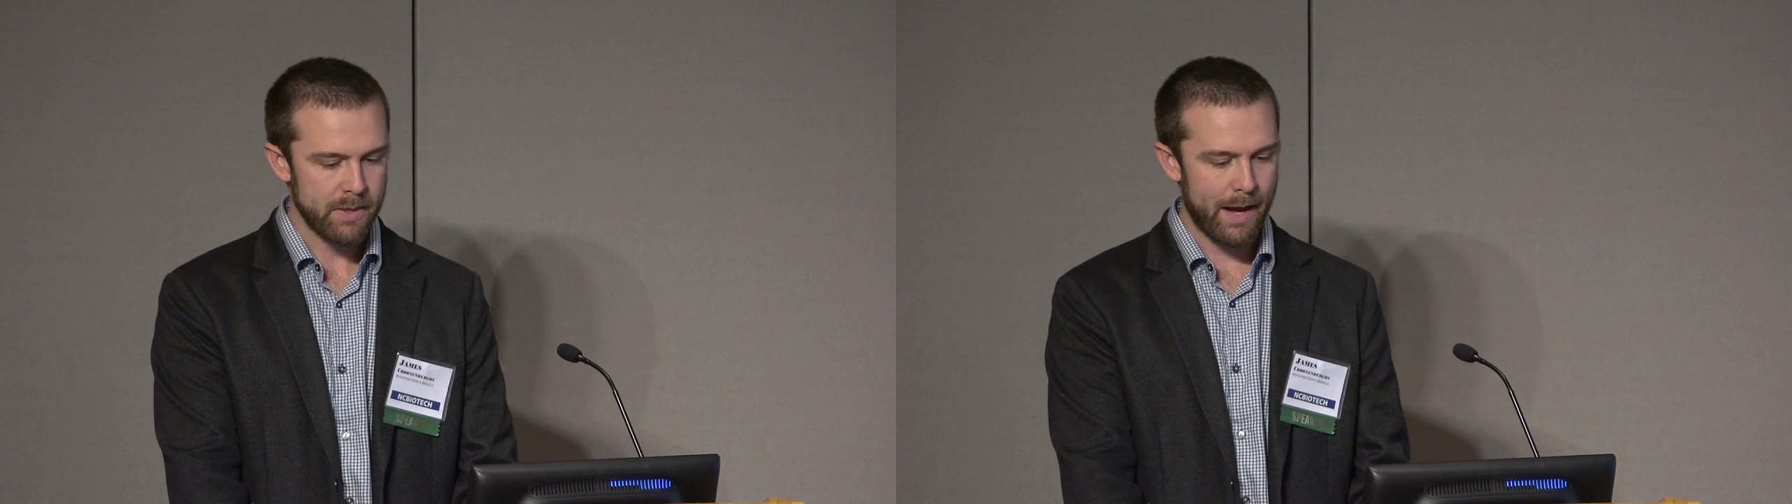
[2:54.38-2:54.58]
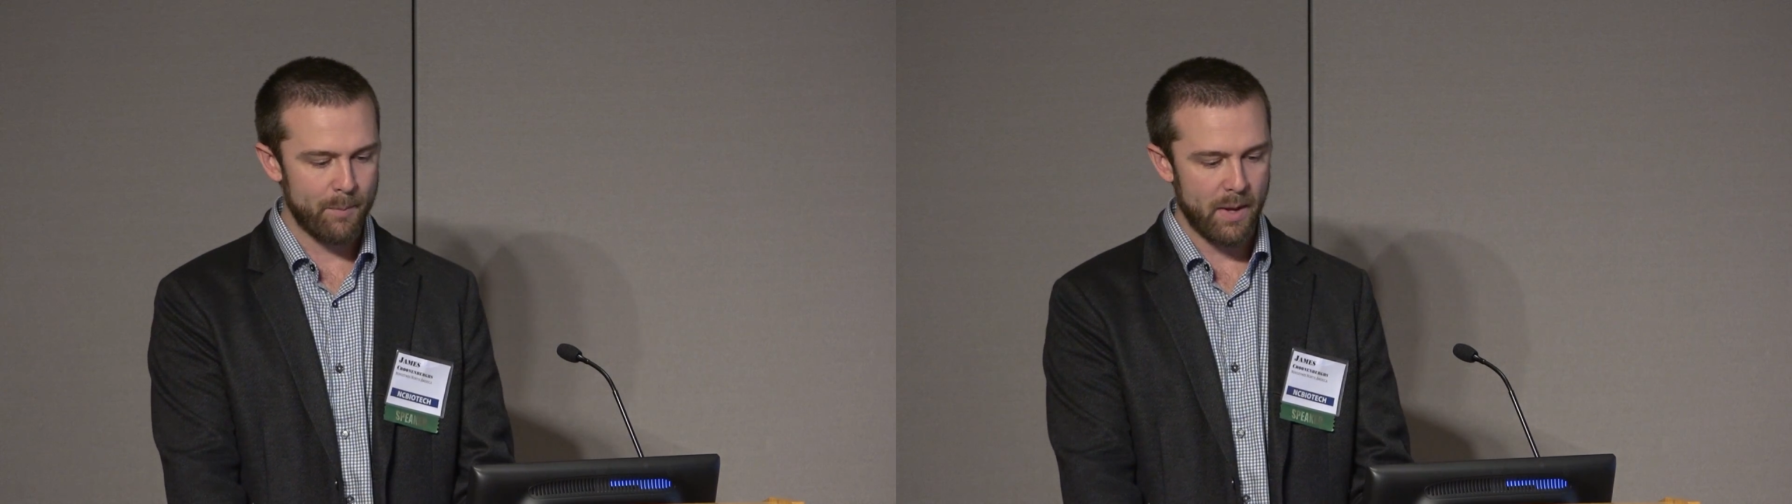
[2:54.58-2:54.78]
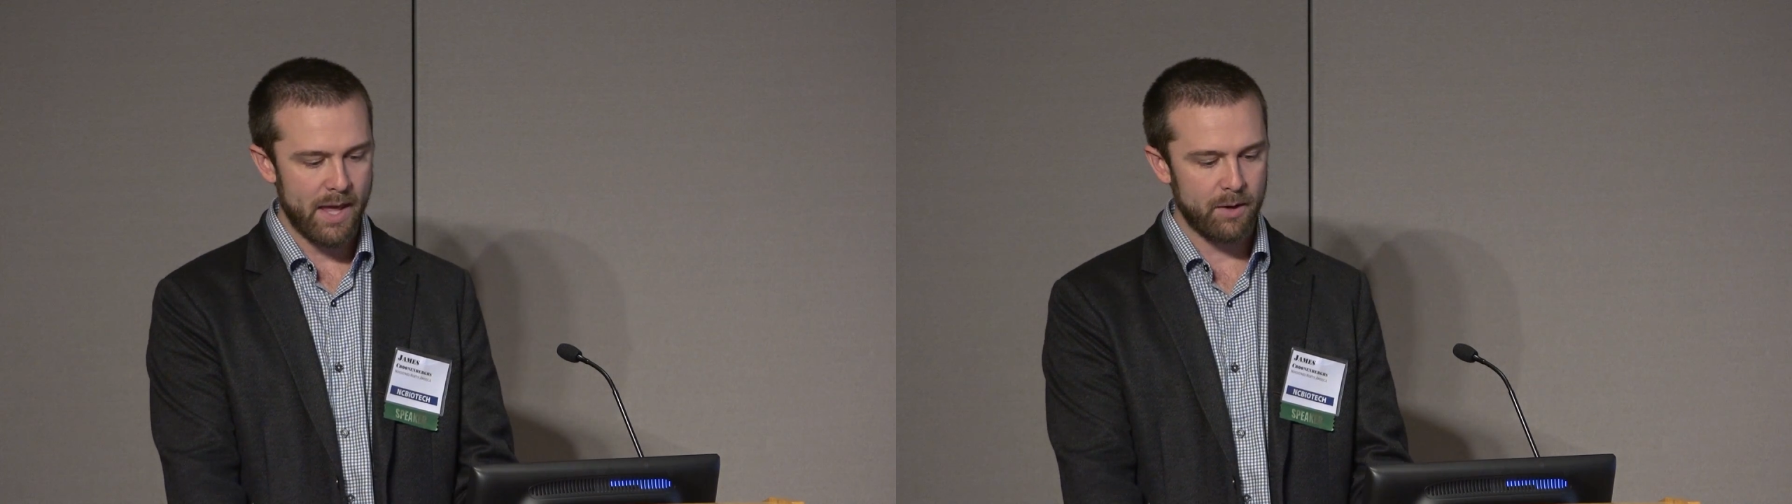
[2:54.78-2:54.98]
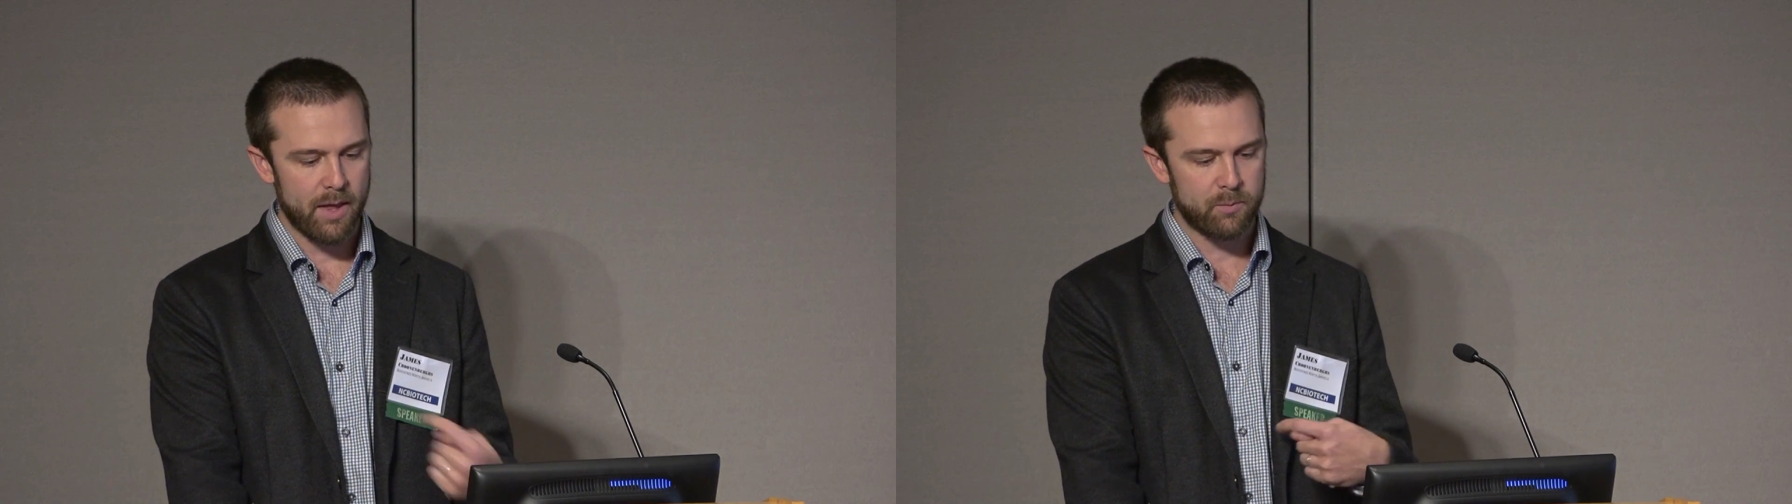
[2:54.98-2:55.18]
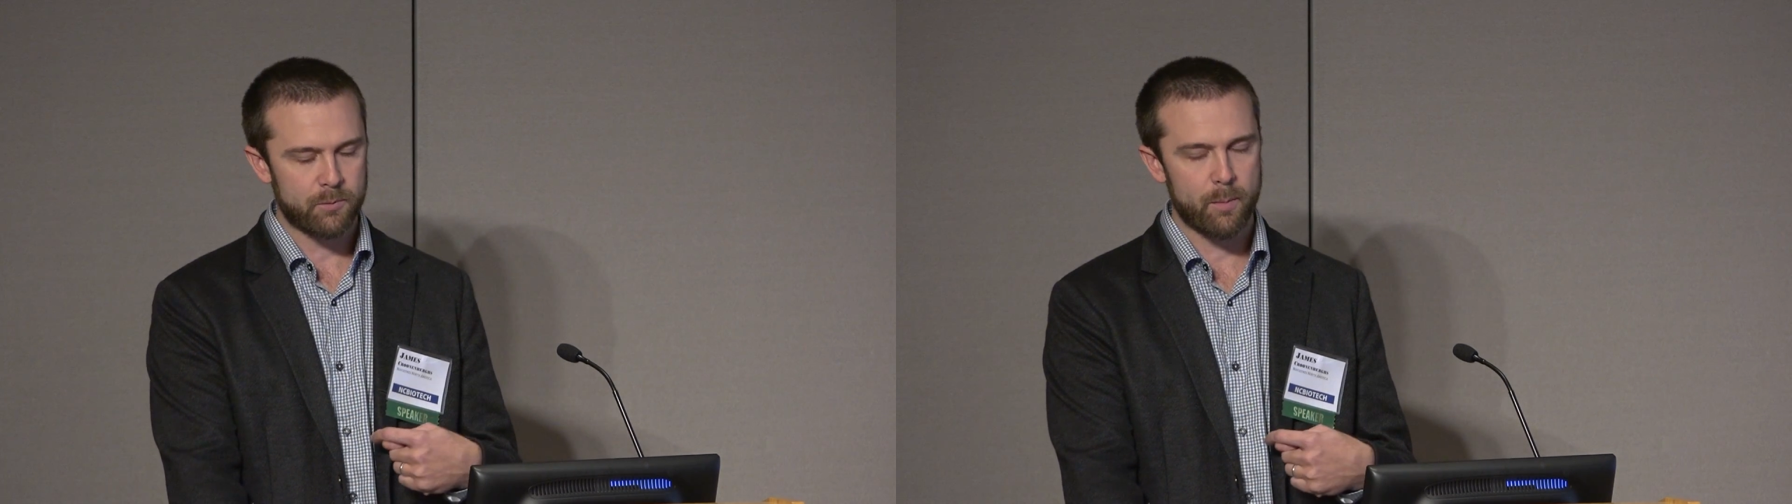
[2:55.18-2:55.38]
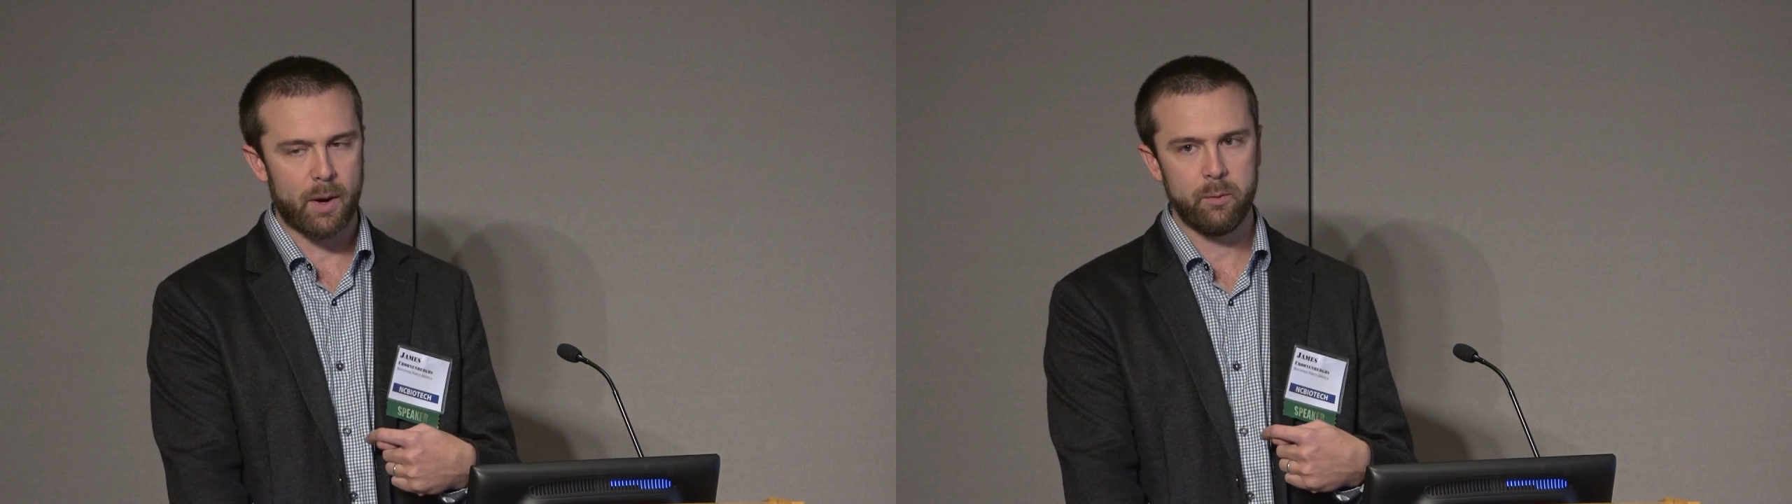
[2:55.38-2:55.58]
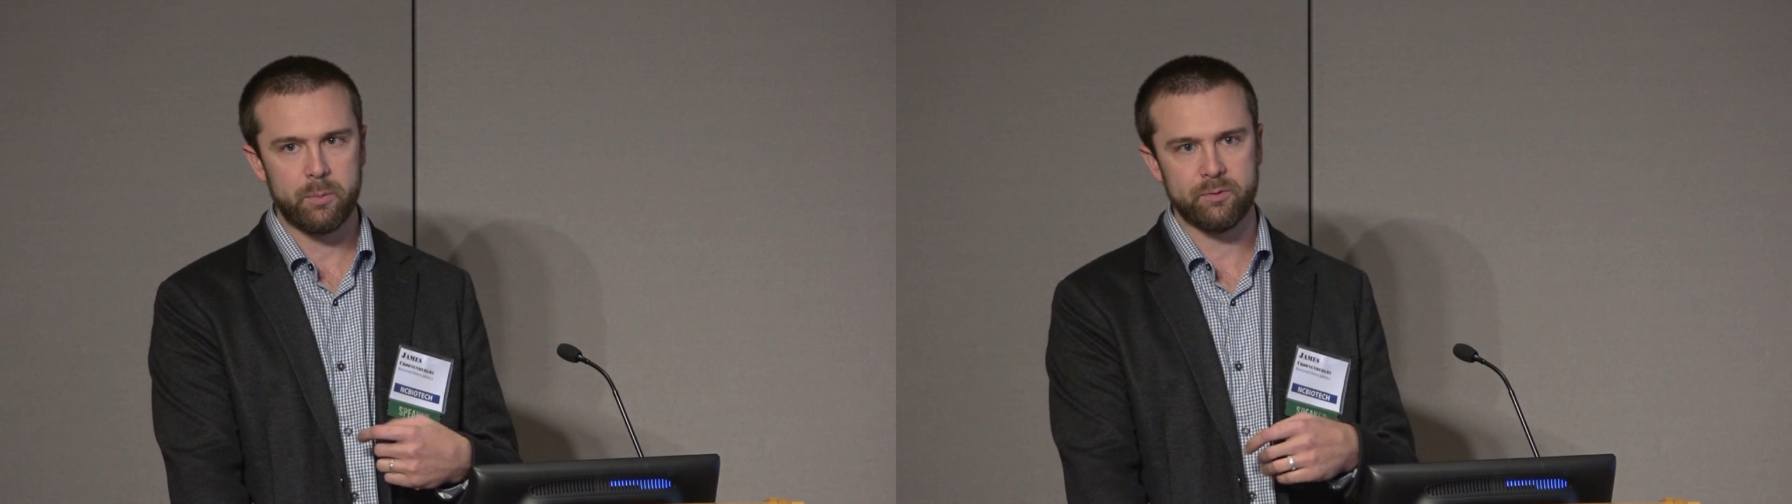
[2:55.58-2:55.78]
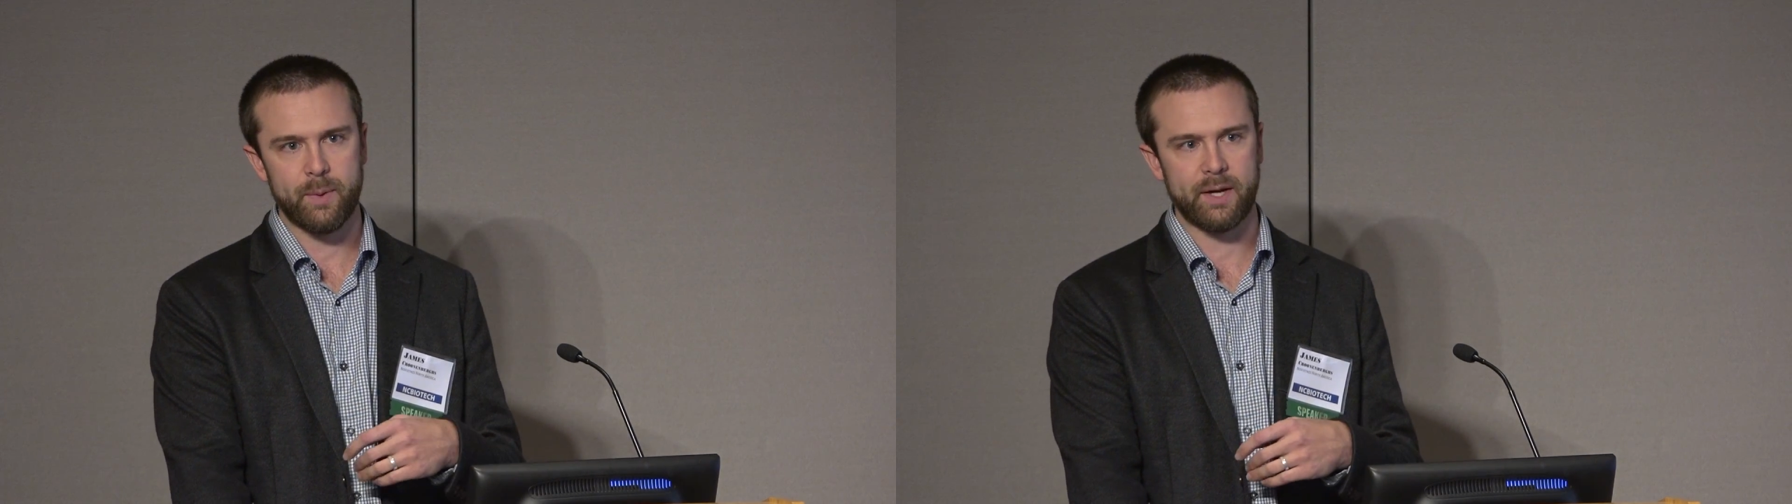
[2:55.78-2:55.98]
And then from our
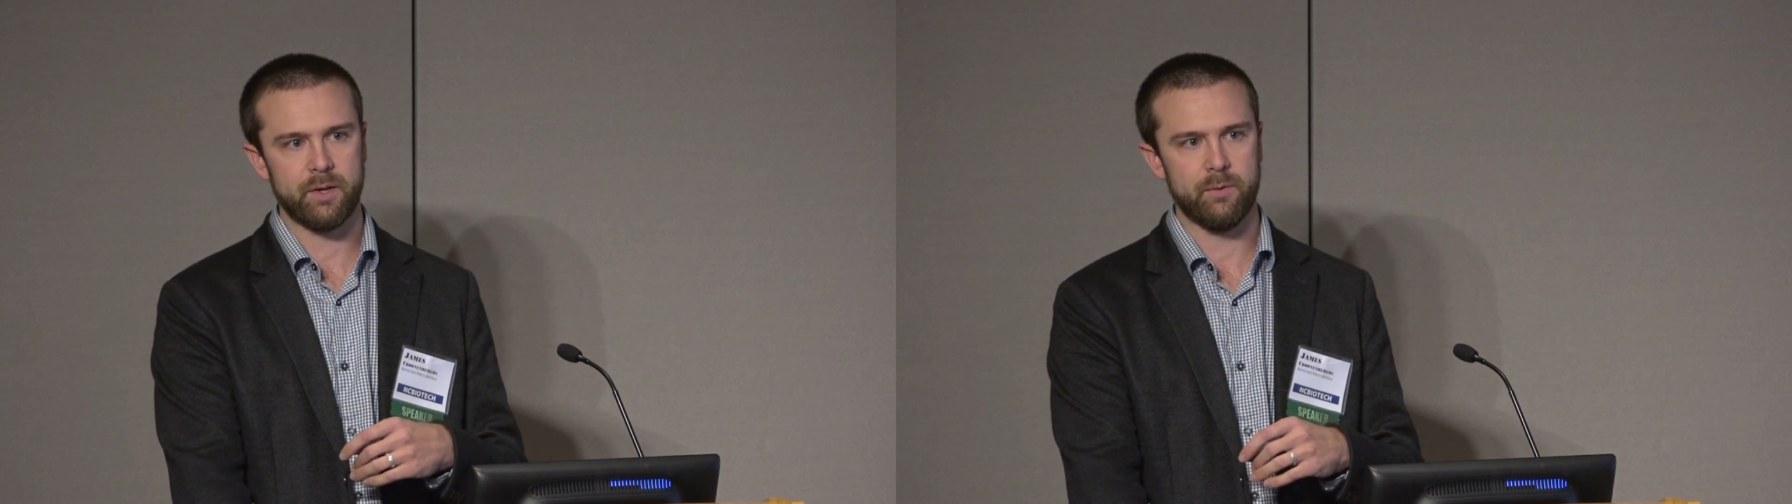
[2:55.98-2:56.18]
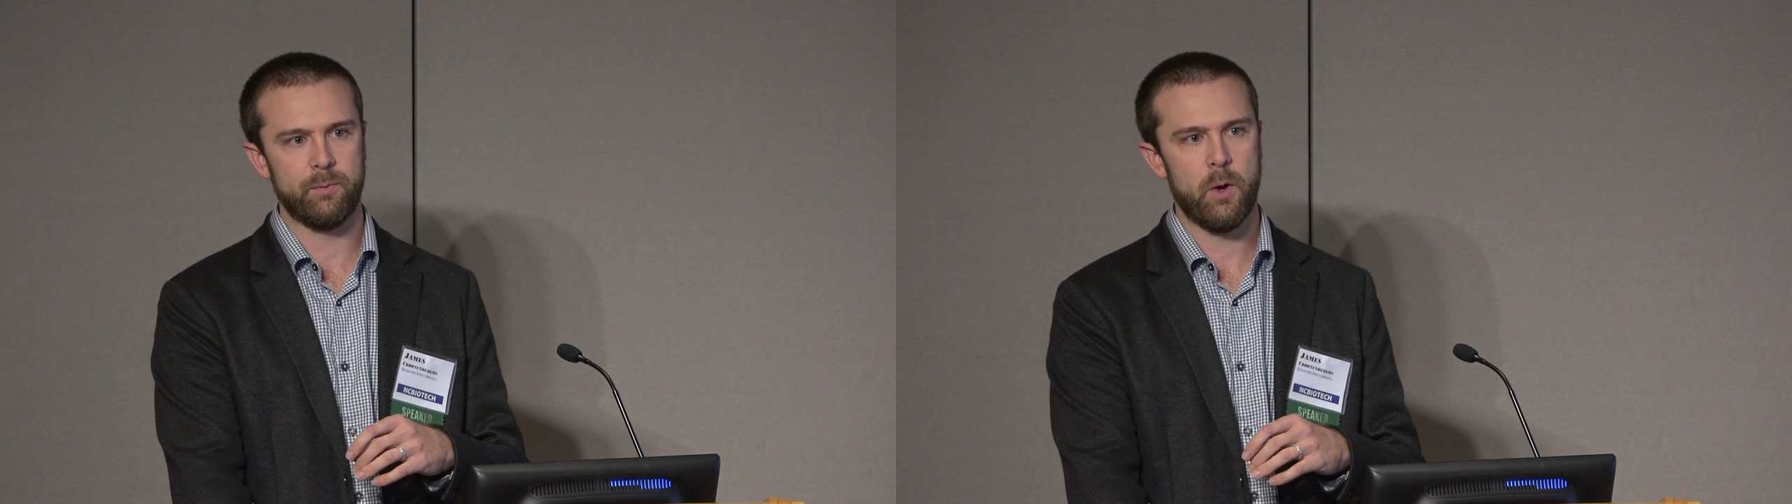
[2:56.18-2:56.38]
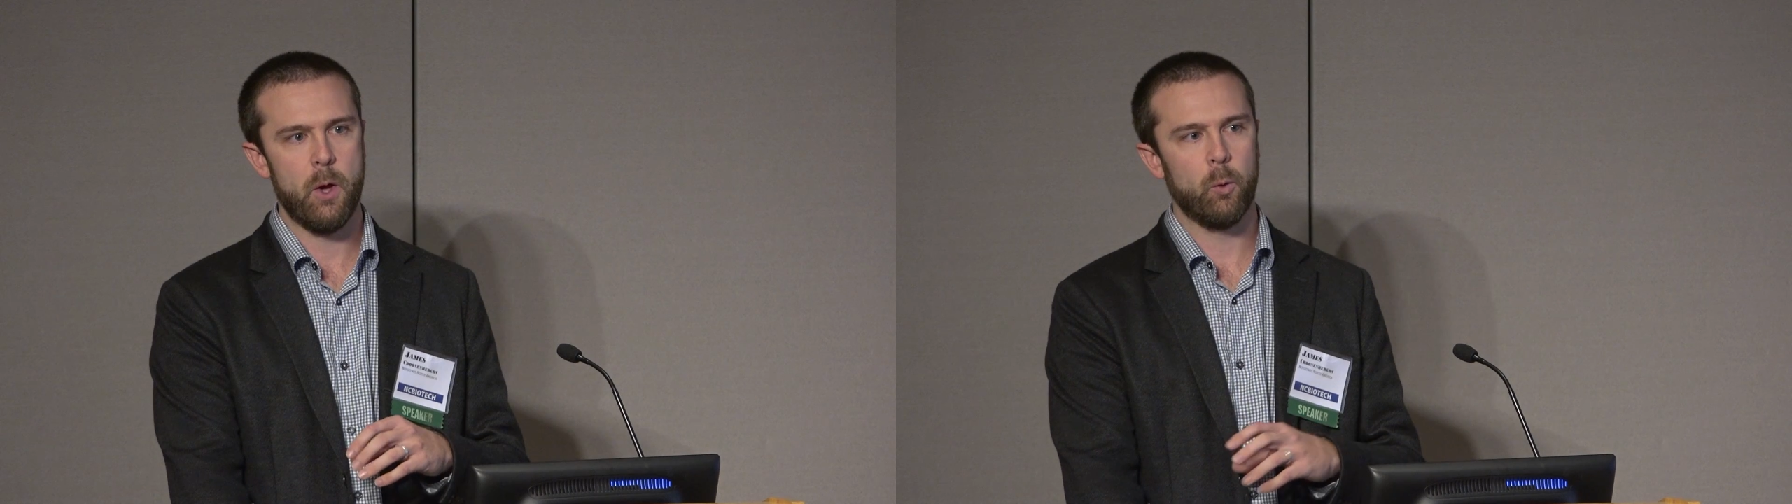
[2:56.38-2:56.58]
perspective,